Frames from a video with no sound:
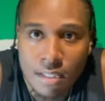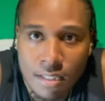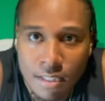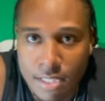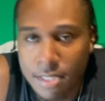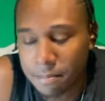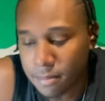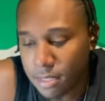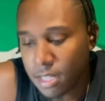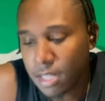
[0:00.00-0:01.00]
listen,
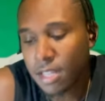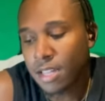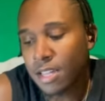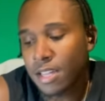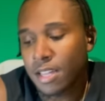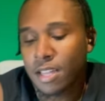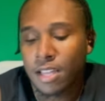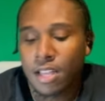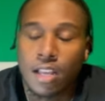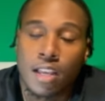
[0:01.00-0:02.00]

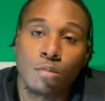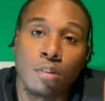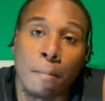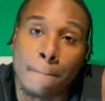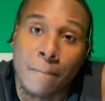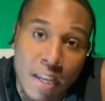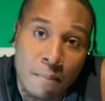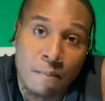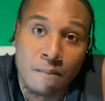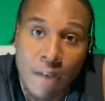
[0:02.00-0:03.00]
he was a
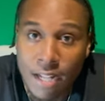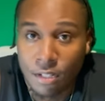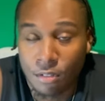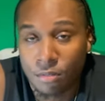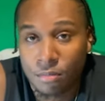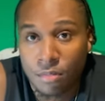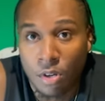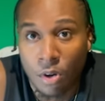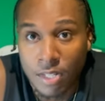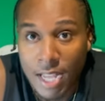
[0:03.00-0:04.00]
big factor
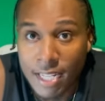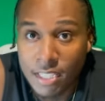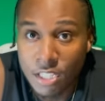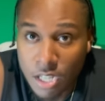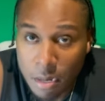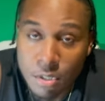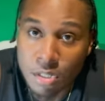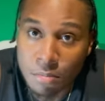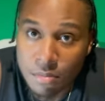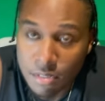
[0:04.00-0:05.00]
on that
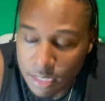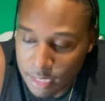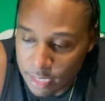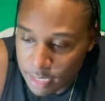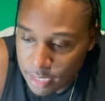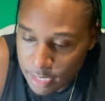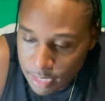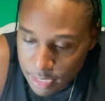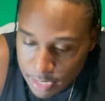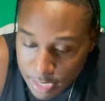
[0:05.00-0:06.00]
championship
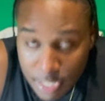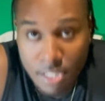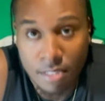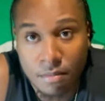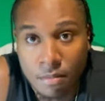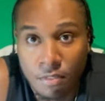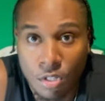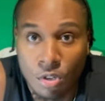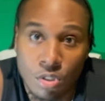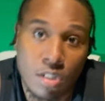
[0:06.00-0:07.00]
season for
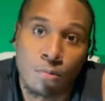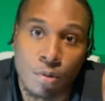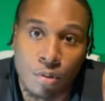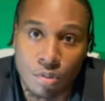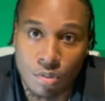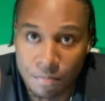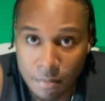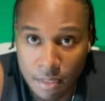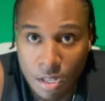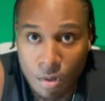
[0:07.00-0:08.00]
the Golden State Warriors
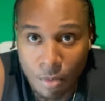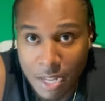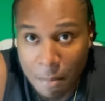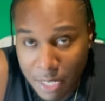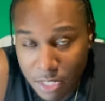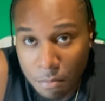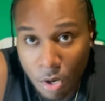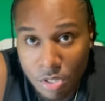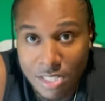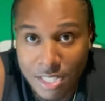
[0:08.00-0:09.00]
when they beat the
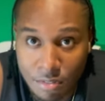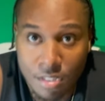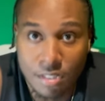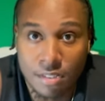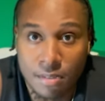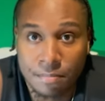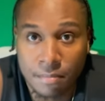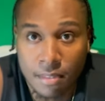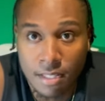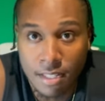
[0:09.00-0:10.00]
Boston Celtics
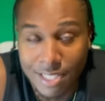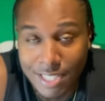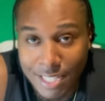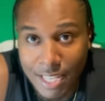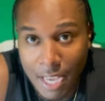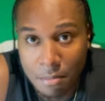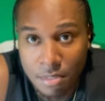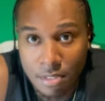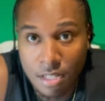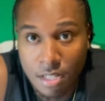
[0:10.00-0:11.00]
in six
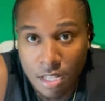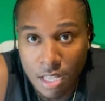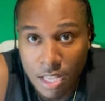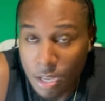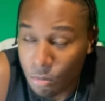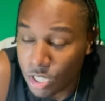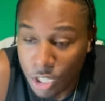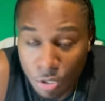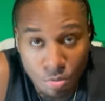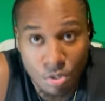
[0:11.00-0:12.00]
games. He was
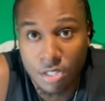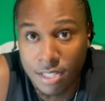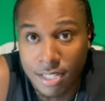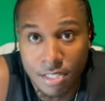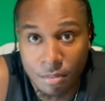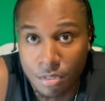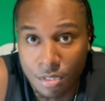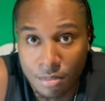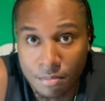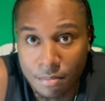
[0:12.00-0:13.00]
huge in that
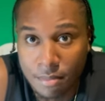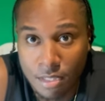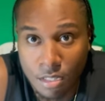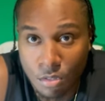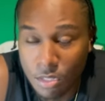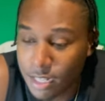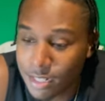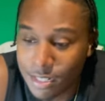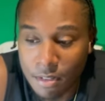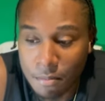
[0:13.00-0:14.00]
series,
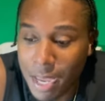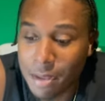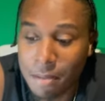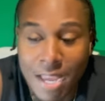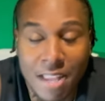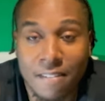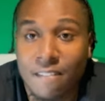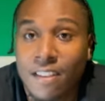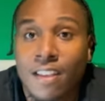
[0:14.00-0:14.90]
getting make, making